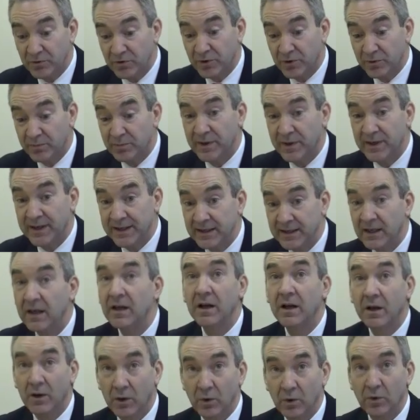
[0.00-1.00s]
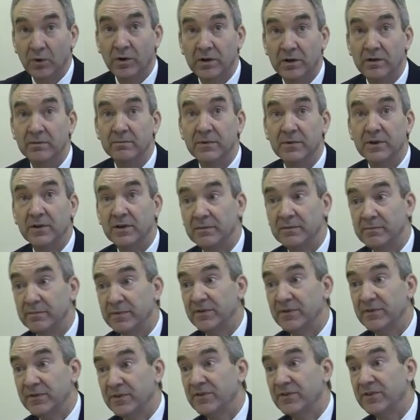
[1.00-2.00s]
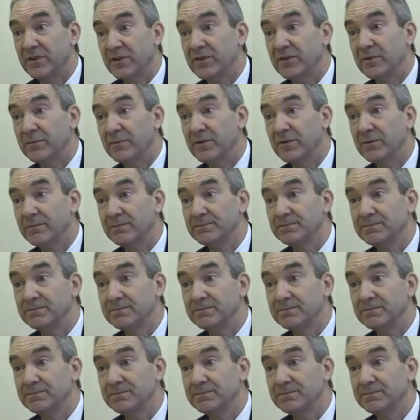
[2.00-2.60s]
should be look at Merlin Business Systems.